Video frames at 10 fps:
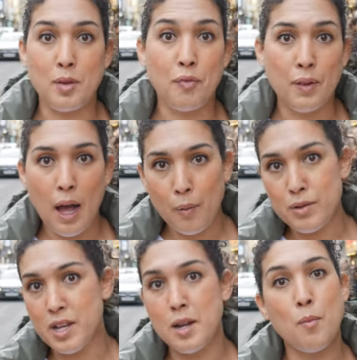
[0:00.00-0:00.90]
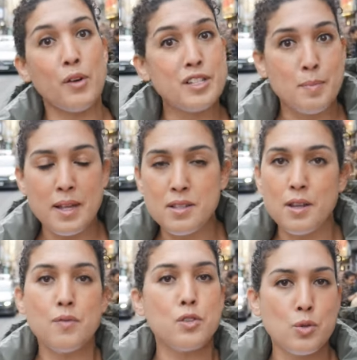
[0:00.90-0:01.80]
the flour is getting more
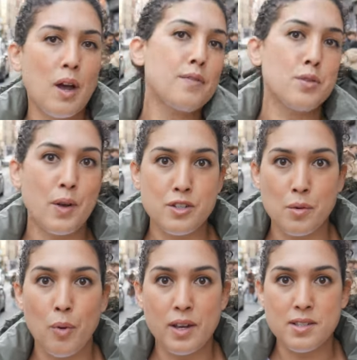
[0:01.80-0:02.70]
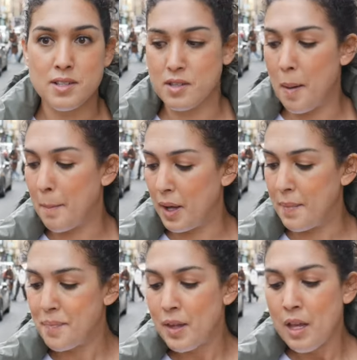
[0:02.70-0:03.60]
expensive, you do have to raise your prices some, but
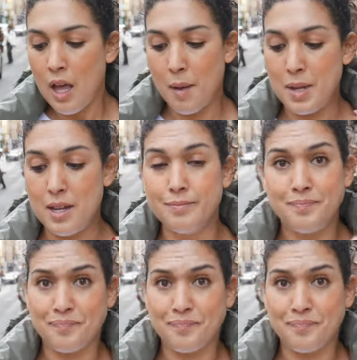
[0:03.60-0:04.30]
I mean,